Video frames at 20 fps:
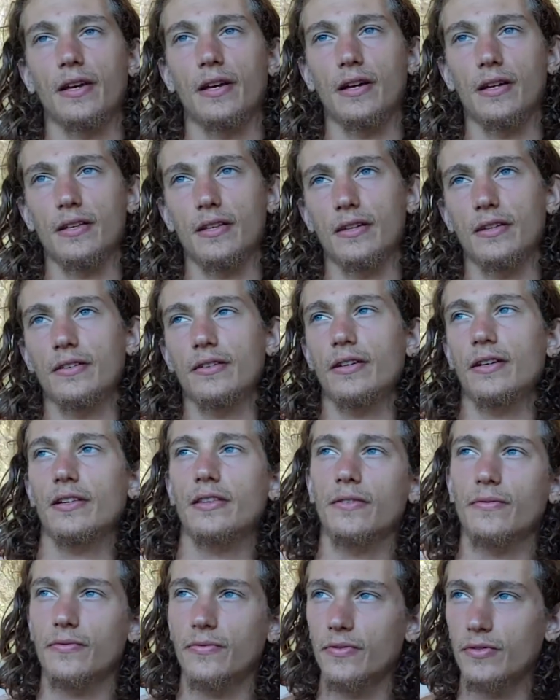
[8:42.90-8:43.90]
And then you got
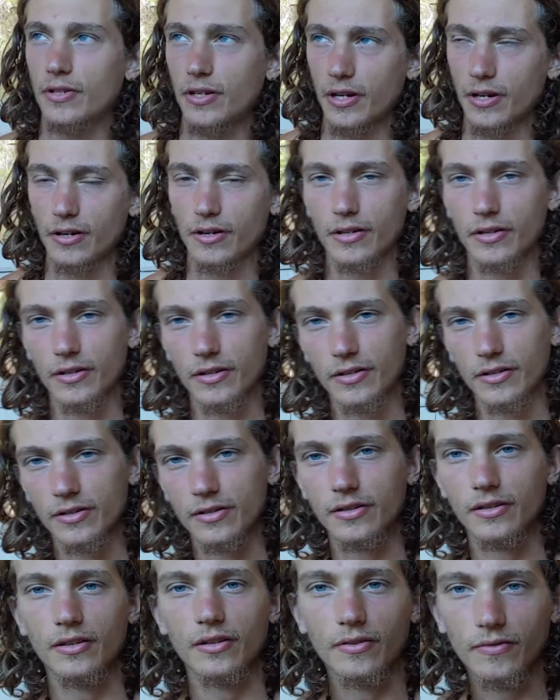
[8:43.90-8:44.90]
the fruitarians
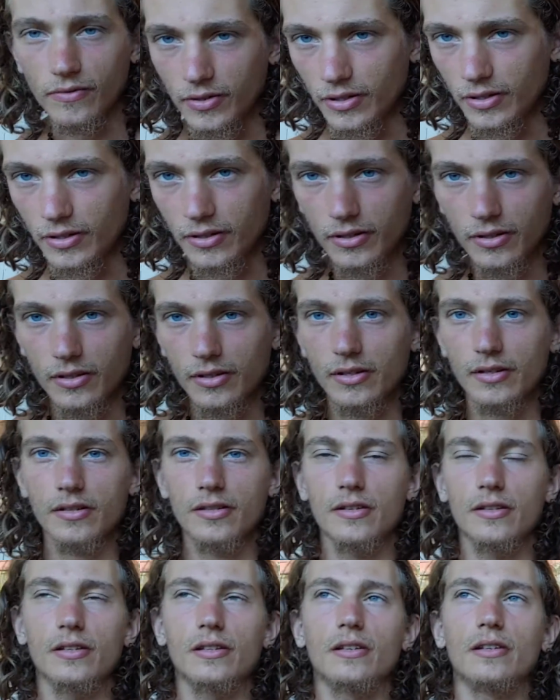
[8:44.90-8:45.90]
and the
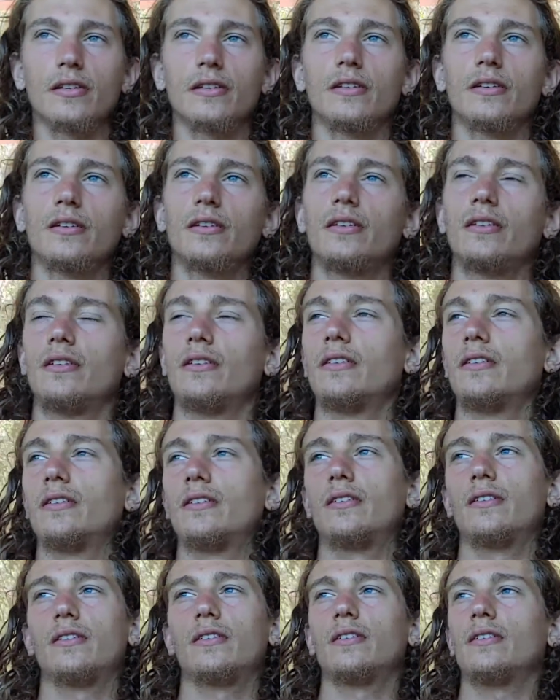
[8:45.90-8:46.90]
vegans and the
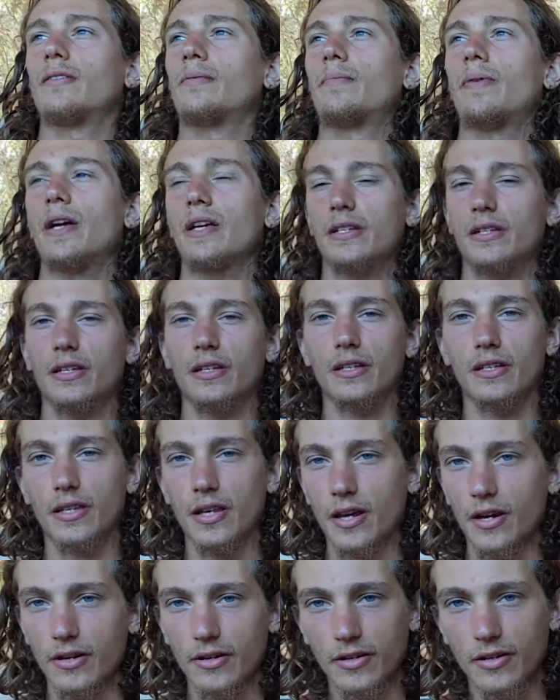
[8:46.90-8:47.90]

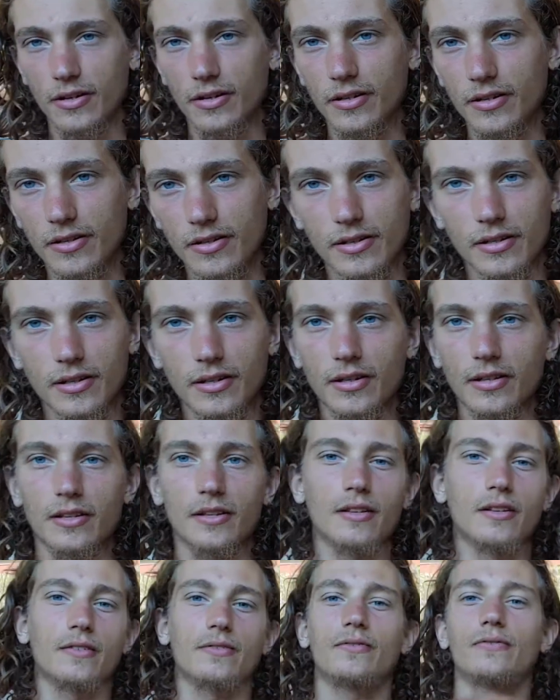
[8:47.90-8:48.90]
pescatarians and
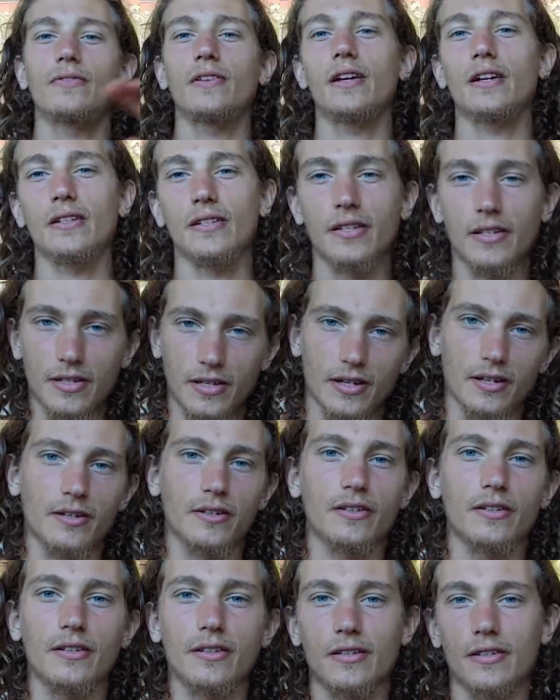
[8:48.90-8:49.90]
the
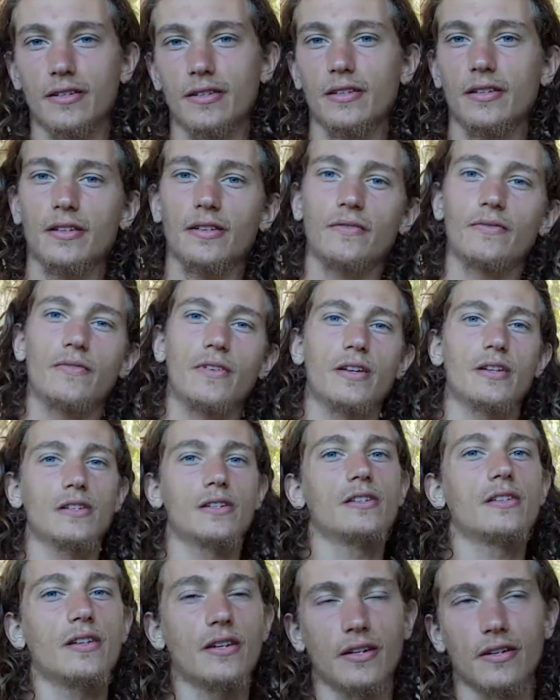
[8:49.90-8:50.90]
flexitarians and the
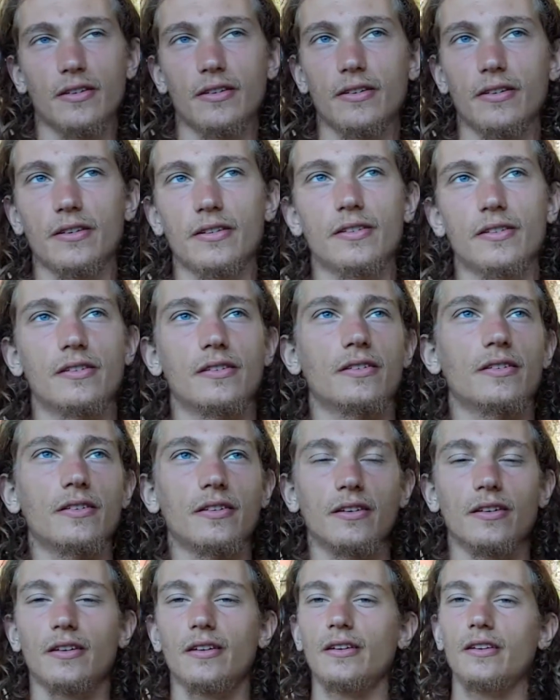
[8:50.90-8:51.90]
vegetarians and
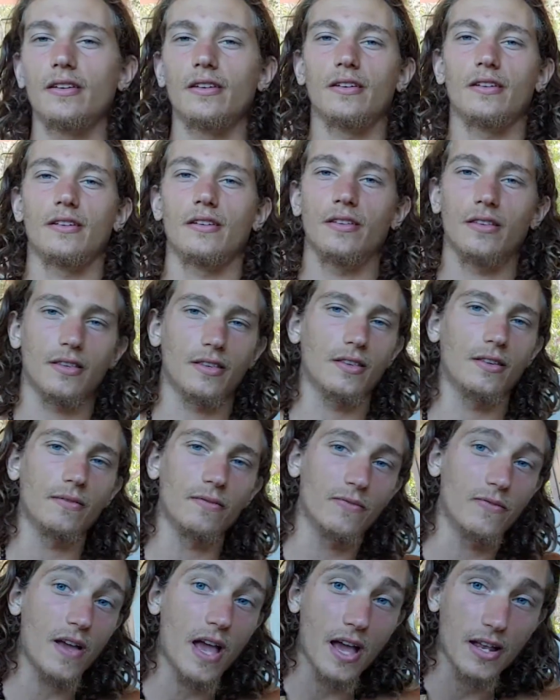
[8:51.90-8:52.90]
the
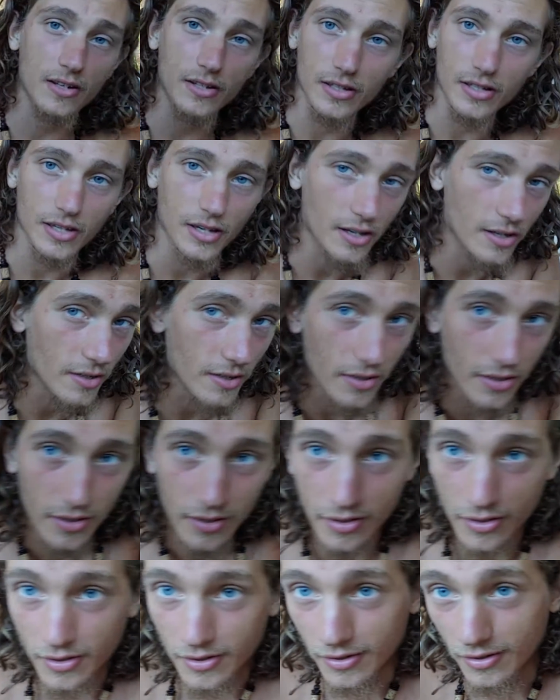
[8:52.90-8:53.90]

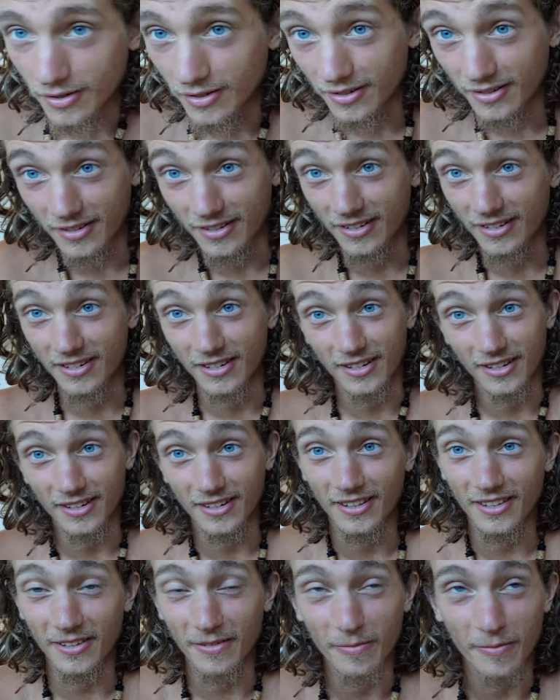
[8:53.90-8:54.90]
vegetarians, shit
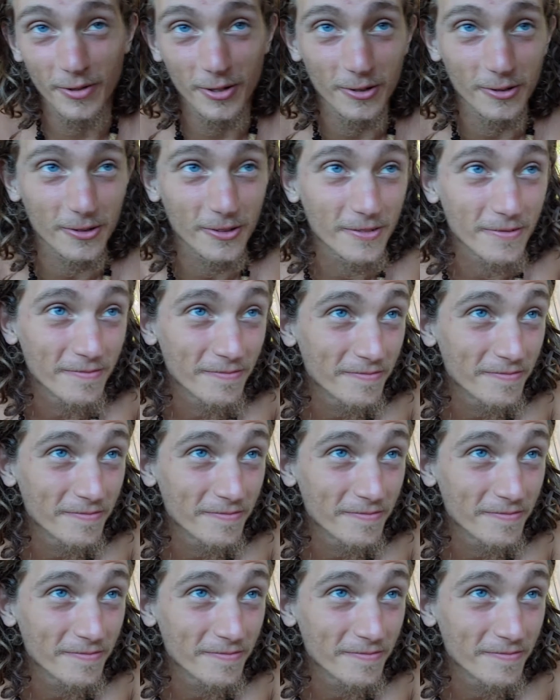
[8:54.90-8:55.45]
in the middle.